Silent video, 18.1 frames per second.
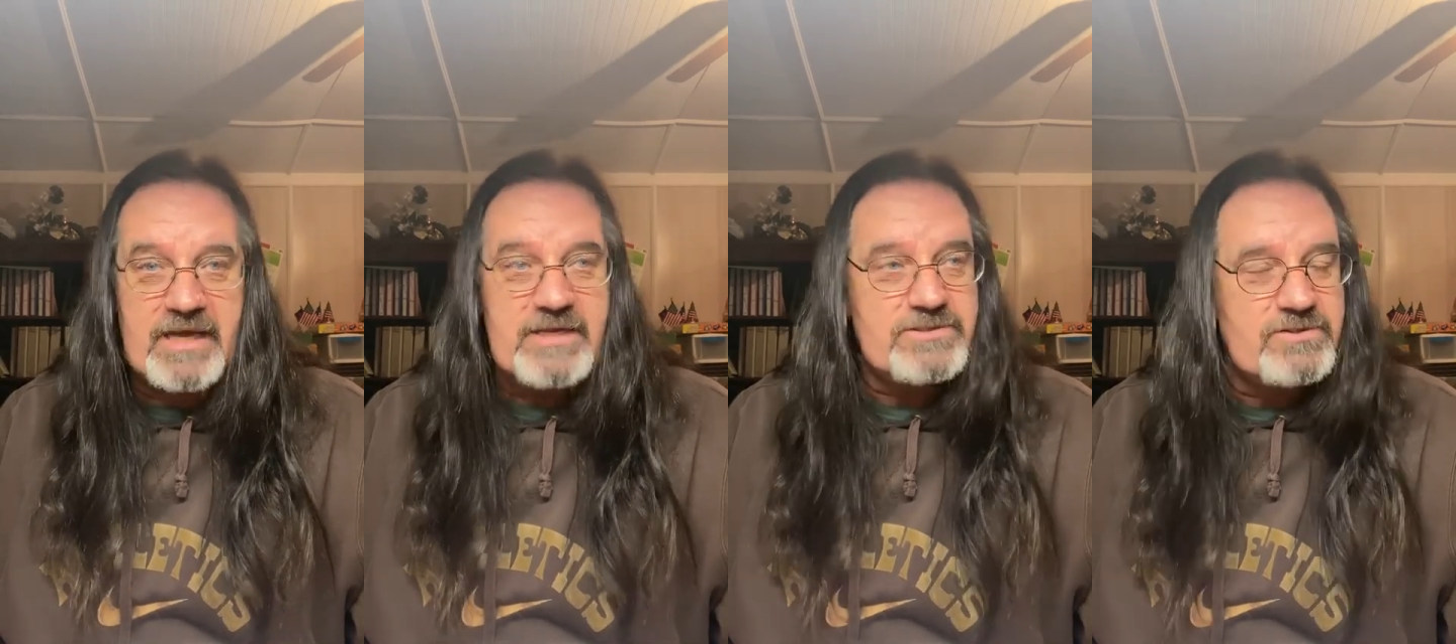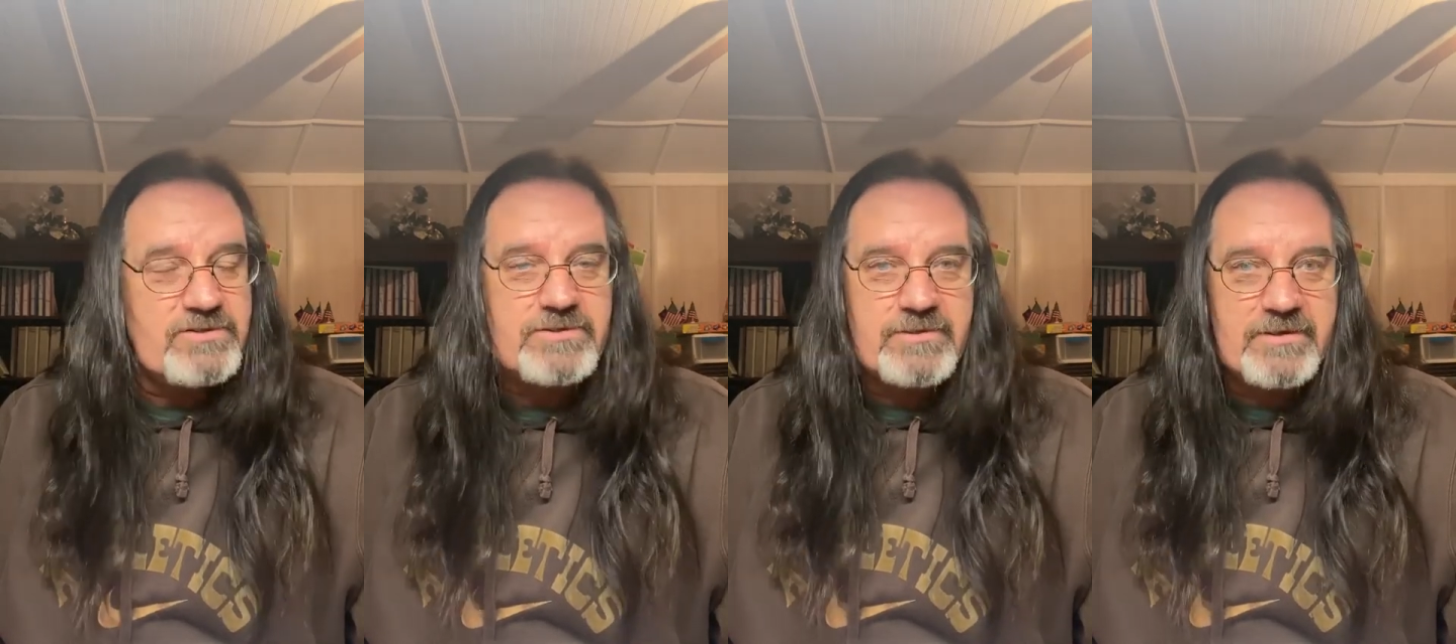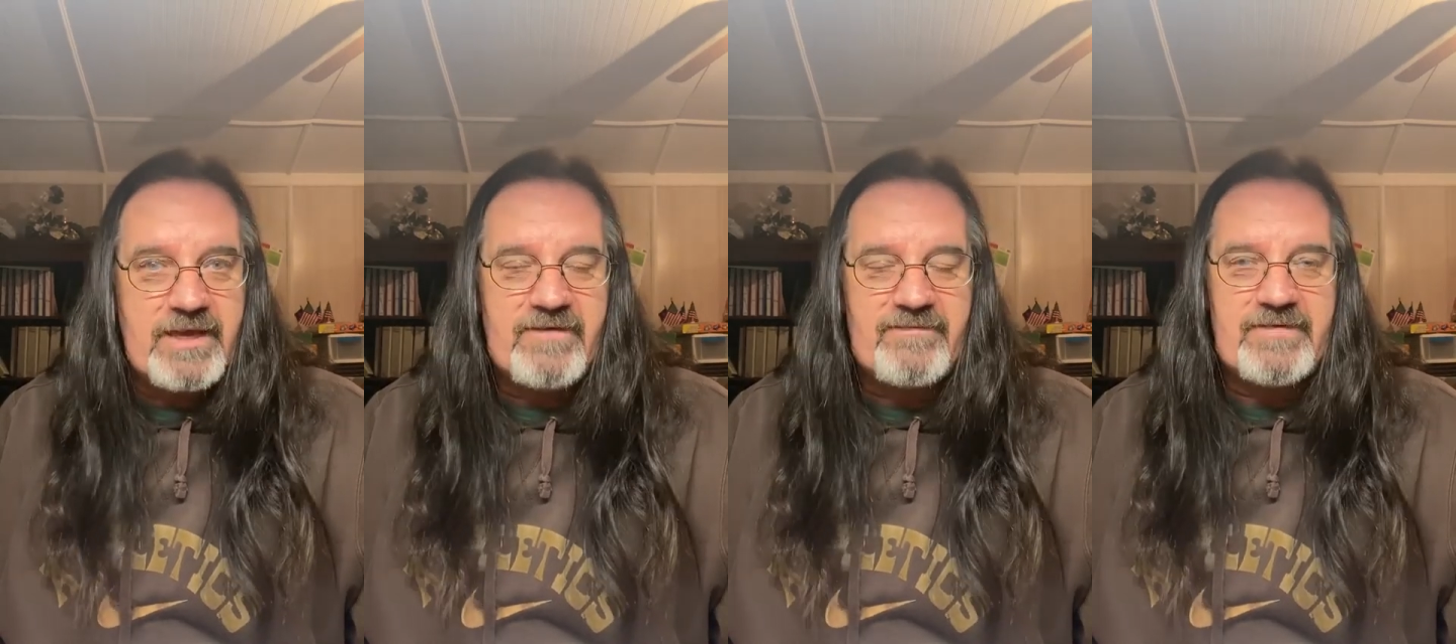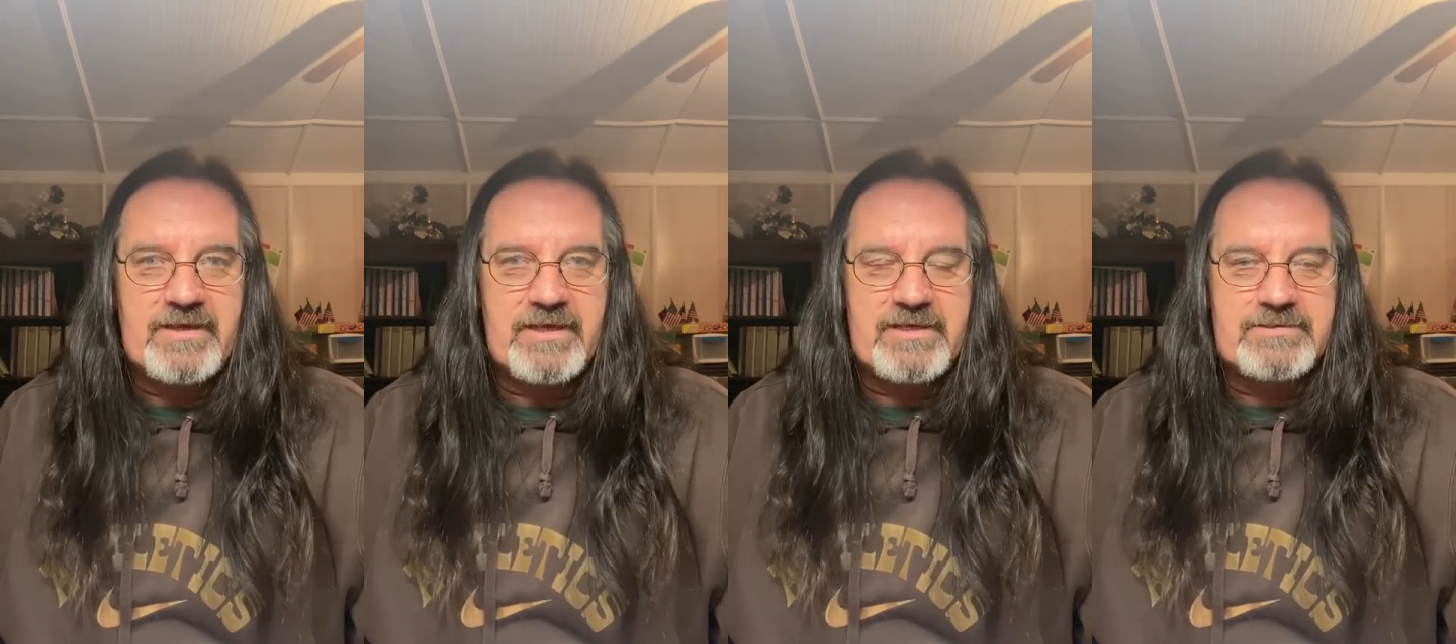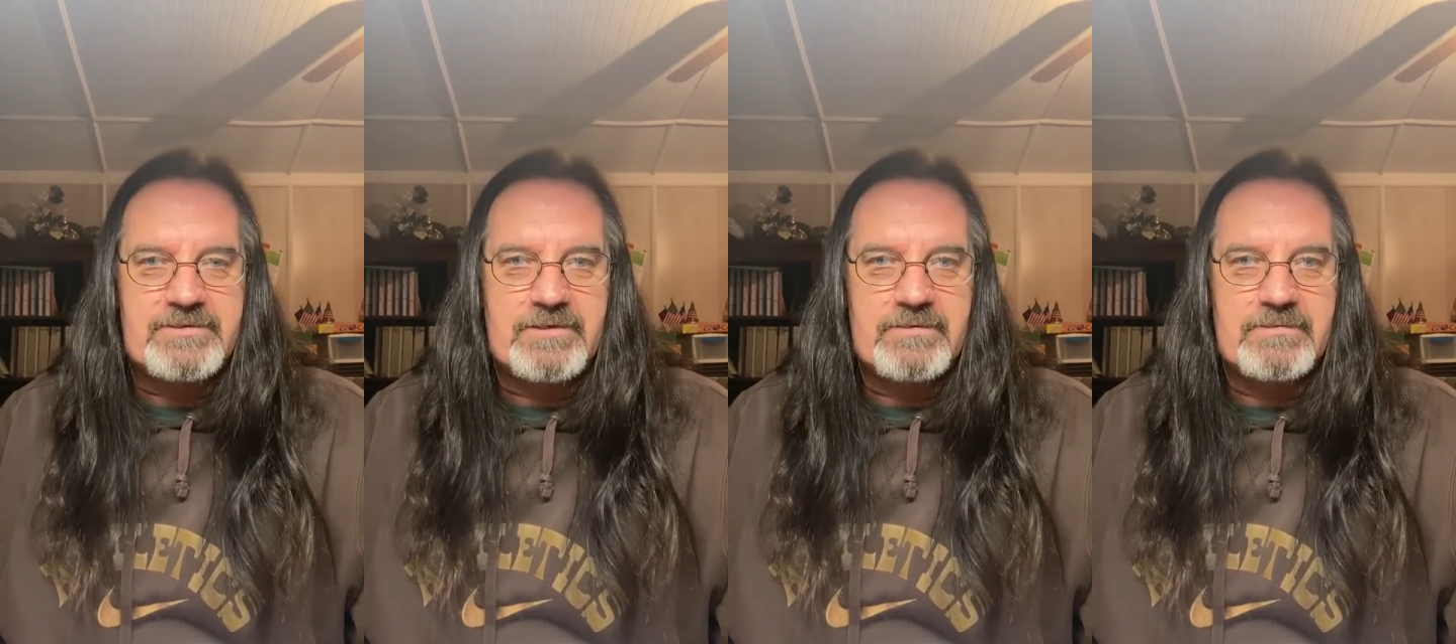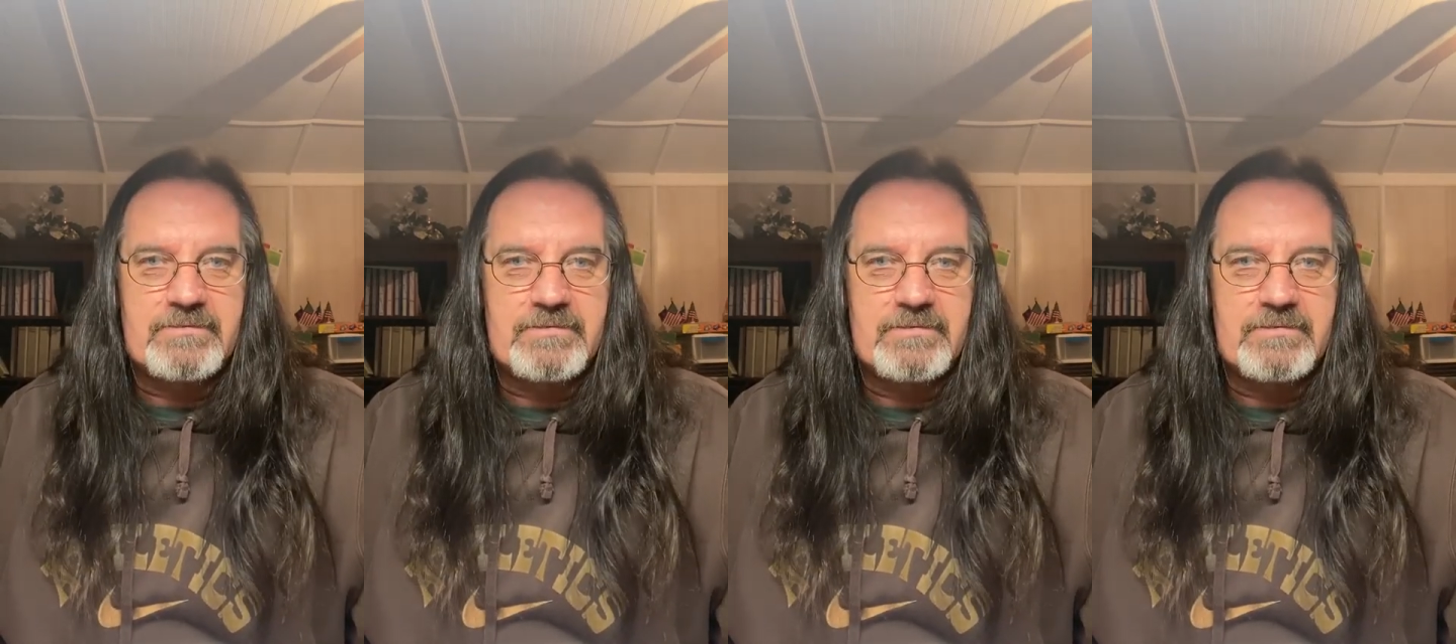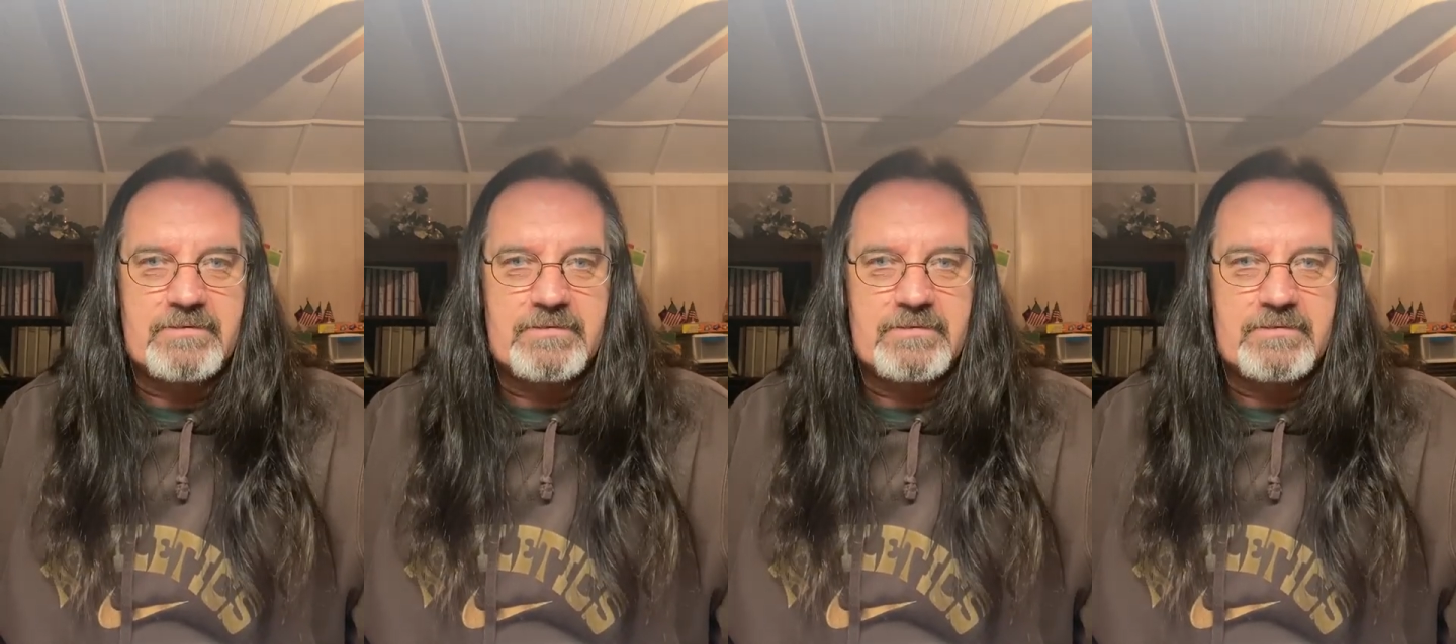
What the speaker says: guess who you're giving it to?